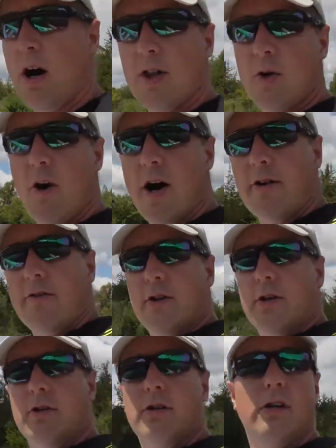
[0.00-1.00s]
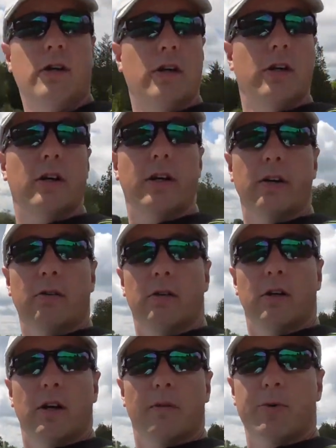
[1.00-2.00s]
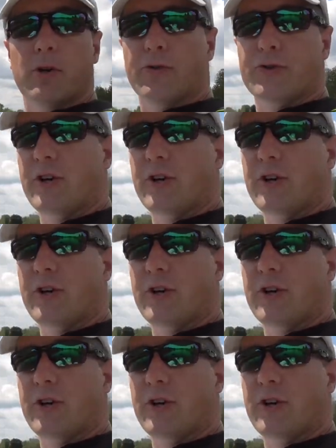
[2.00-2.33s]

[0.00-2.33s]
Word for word: on the water of the, you know, beautiful